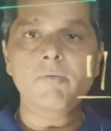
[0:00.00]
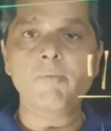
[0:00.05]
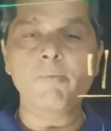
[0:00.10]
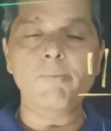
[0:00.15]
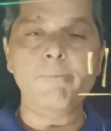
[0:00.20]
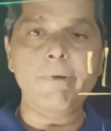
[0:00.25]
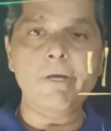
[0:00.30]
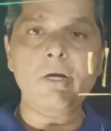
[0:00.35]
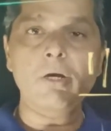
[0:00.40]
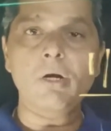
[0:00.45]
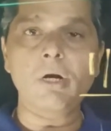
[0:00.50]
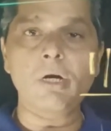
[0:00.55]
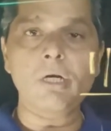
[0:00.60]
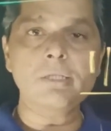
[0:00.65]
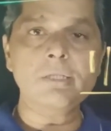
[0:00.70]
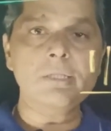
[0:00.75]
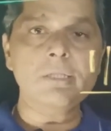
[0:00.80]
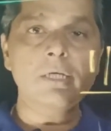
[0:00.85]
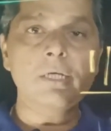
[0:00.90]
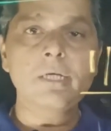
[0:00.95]

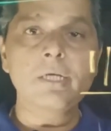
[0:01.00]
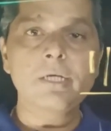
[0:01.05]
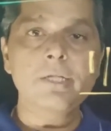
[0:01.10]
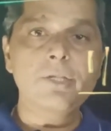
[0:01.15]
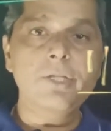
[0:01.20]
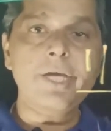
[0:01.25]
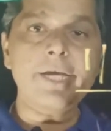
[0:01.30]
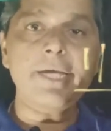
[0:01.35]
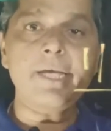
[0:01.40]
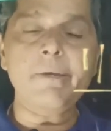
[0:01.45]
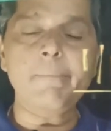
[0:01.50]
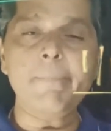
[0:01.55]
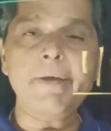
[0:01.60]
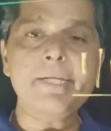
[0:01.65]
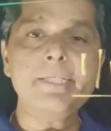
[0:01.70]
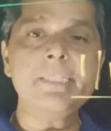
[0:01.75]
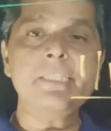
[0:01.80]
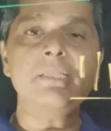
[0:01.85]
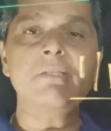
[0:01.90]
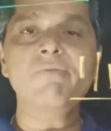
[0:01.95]
because the
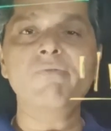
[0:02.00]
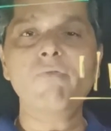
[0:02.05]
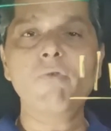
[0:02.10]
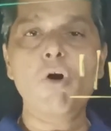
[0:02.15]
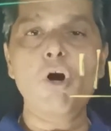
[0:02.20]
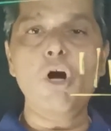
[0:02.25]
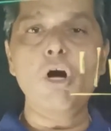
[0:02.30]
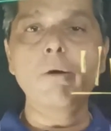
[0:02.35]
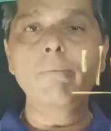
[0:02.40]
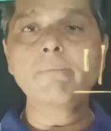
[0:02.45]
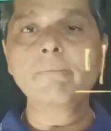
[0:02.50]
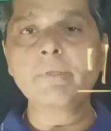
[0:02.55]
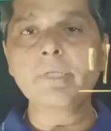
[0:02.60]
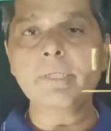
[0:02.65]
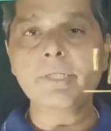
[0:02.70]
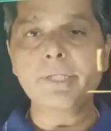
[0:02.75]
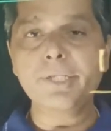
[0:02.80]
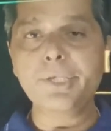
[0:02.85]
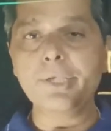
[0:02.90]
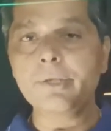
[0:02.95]
image is
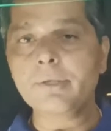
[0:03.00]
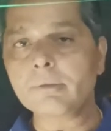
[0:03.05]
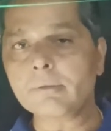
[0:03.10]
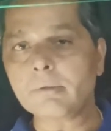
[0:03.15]
formed,